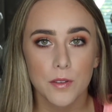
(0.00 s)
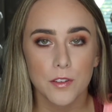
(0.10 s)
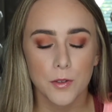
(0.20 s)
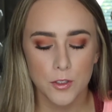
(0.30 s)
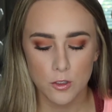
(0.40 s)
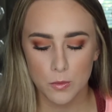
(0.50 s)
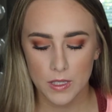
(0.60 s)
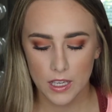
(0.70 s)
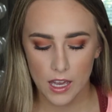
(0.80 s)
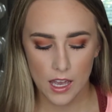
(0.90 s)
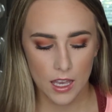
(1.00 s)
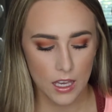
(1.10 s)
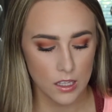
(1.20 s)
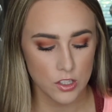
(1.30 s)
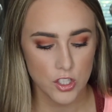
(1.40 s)
is going to be
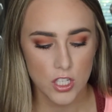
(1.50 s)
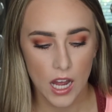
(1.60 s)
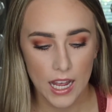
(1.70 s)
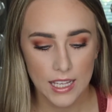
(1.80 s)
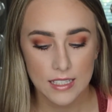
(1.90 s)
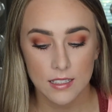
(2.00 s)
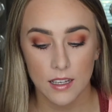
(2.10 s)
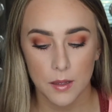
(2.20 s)
a giant